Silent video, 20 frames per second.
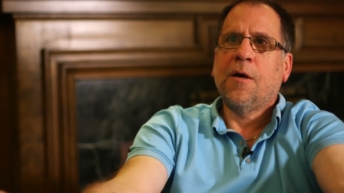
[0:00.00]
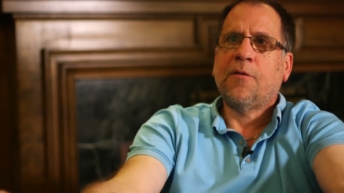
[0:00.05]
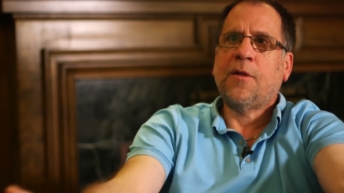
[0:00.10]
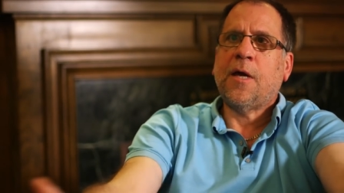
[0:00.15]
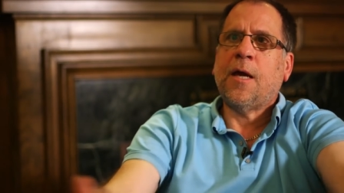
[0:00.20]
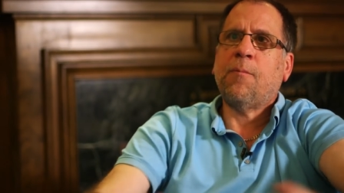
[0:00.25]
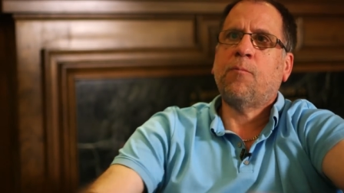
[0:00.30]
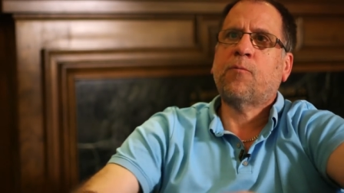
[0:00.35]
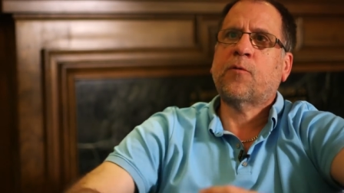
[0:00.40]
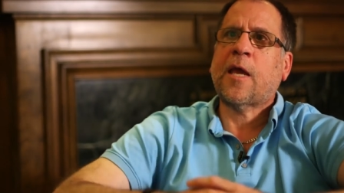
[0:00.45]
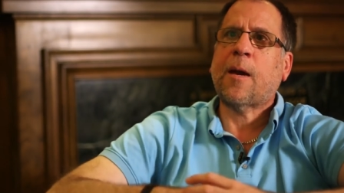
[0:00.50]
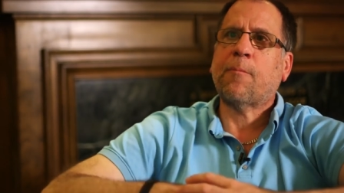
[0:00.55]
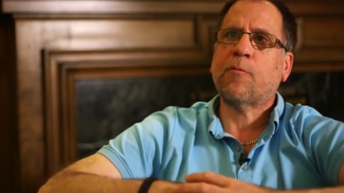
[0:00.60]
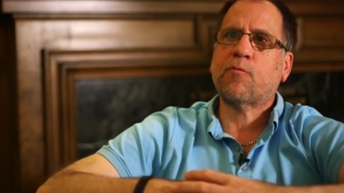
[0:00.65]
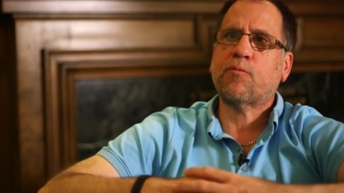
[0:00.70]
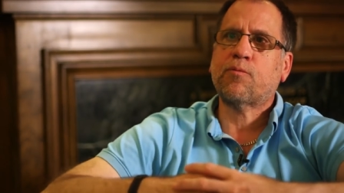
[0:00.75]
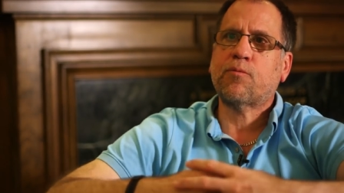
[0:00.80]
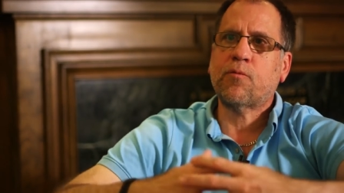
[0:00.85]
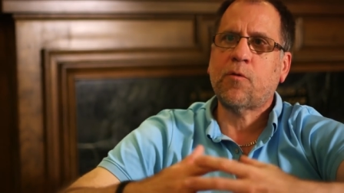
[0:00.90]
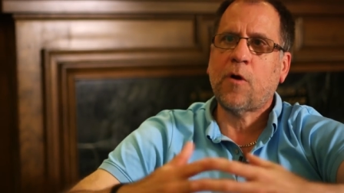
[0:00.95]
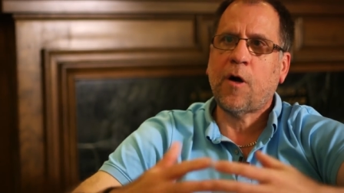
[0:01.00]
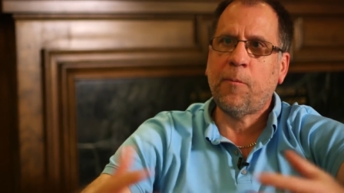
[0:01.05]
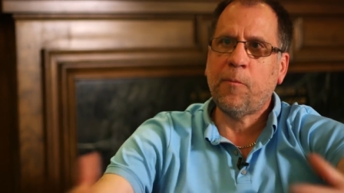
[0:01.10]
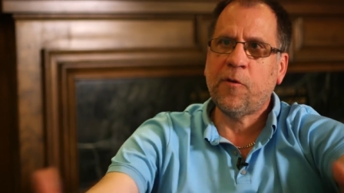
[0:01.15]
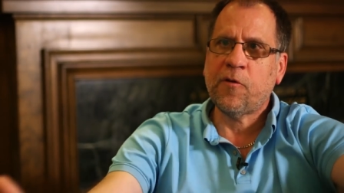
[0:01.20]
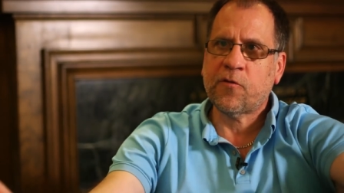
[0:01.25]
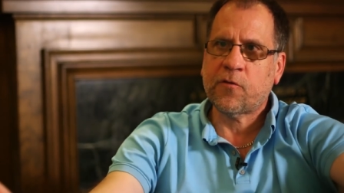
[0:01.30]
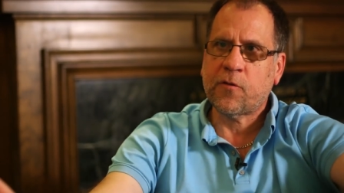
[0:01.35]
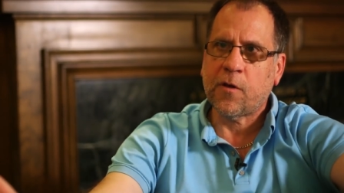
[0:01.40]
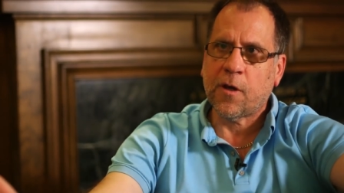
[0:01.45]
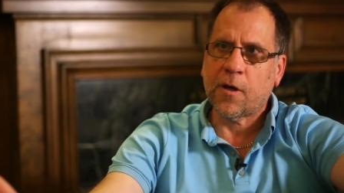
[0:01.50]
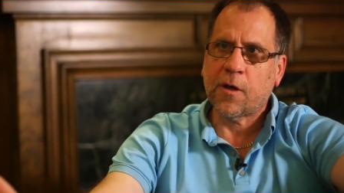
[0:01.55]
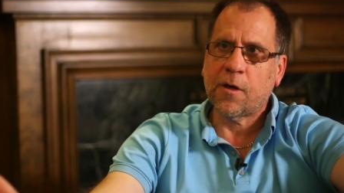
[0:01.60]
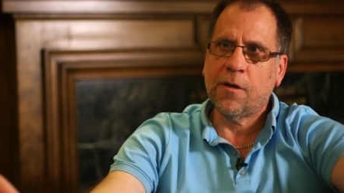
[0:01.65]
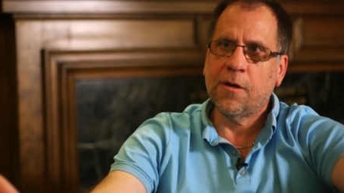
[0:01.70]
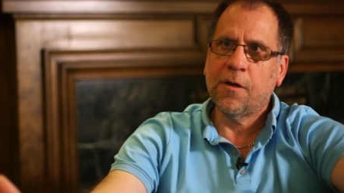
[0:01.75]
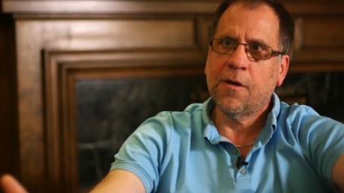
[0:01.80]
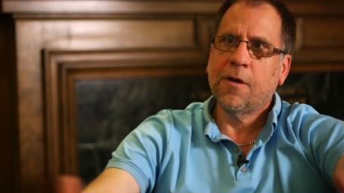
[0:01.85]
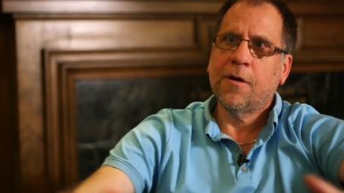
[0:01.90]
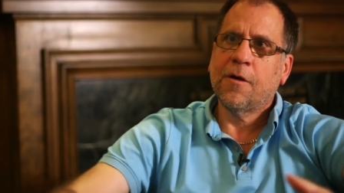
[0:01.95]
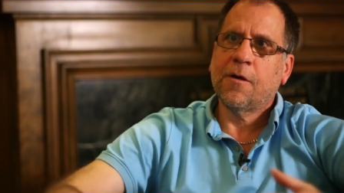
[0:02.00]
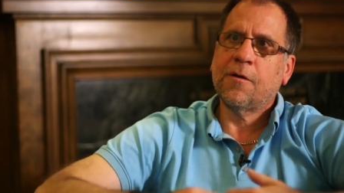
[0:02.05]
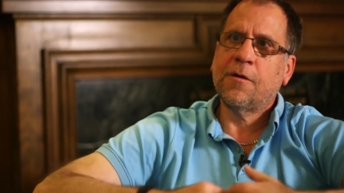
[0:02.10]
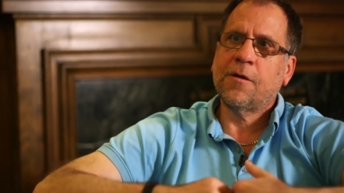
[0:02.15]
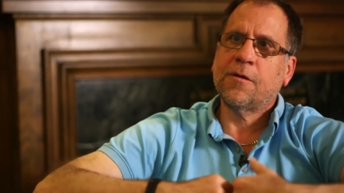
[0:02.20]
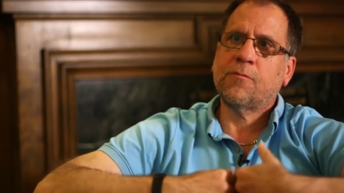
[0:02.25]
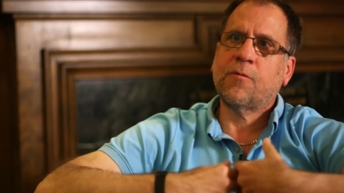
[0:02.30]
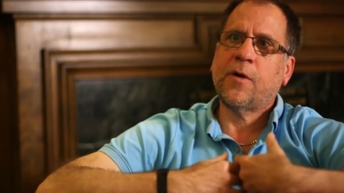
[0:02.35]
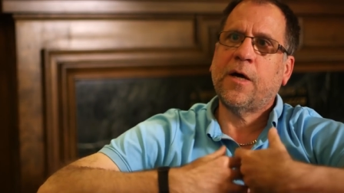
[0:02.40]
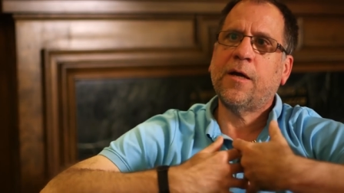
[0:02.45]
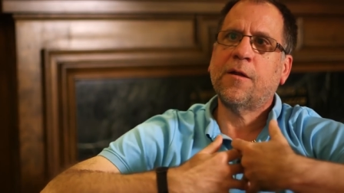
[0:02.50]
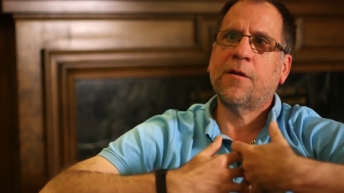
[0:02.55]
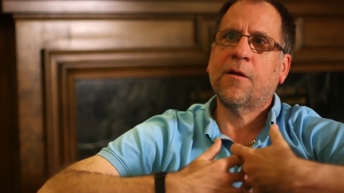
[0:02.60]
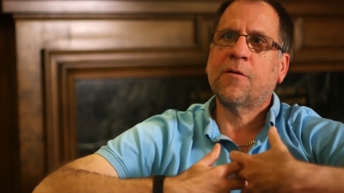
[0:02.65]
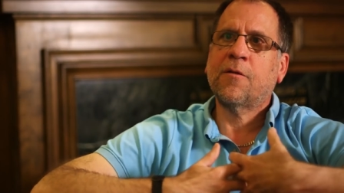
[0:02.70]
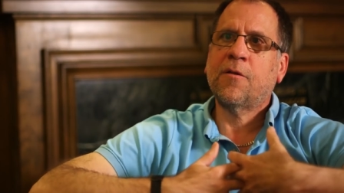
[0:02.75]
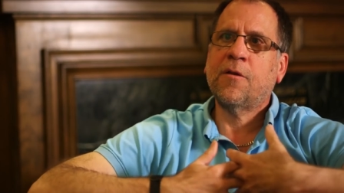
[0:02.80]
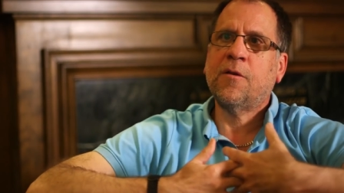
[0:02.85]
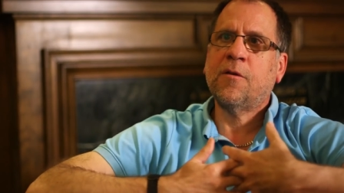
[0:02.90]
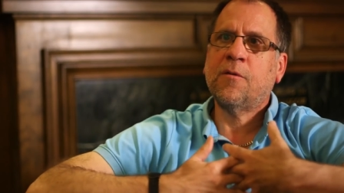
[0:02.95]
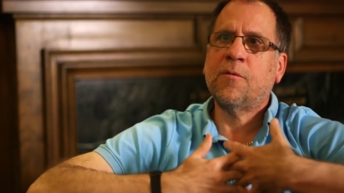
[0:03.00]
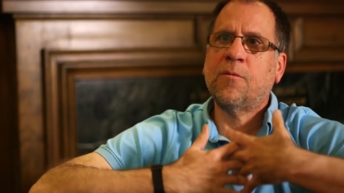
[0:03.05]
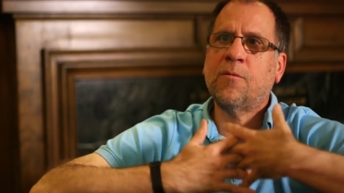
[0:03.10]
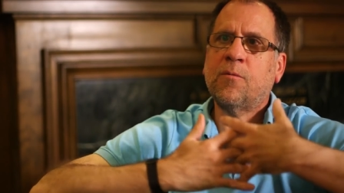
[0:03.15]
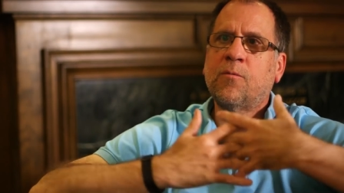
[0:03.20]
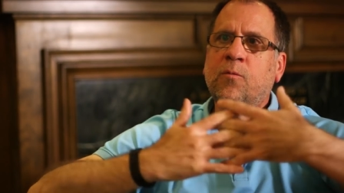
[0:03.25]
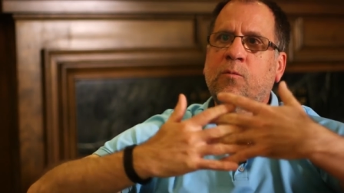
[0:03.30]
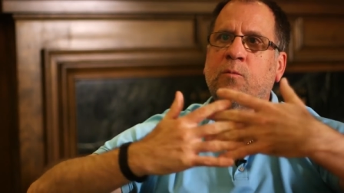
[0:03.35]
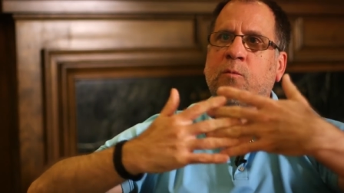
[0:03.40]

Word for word: they kept promising uh, right, the,